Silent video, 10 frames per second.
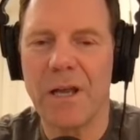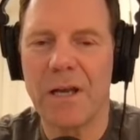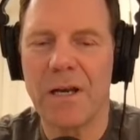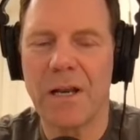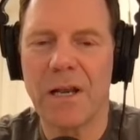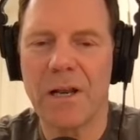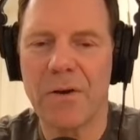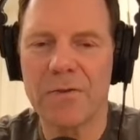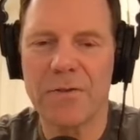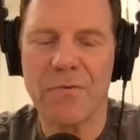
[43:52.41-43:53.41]
it, it
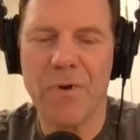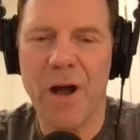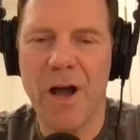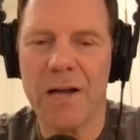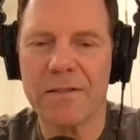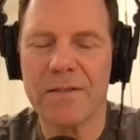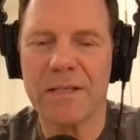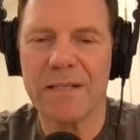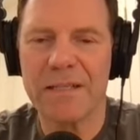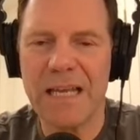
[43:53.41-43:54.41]
goes through us.
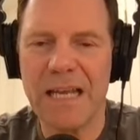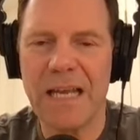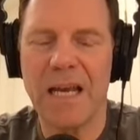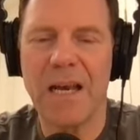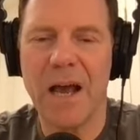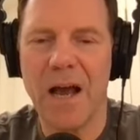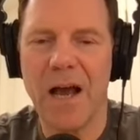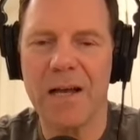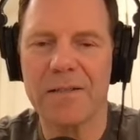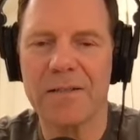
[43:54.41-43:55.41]
It's in
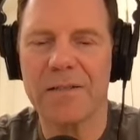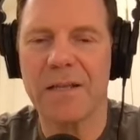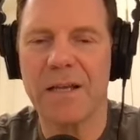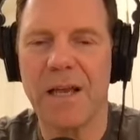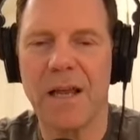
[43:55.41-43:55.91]
us.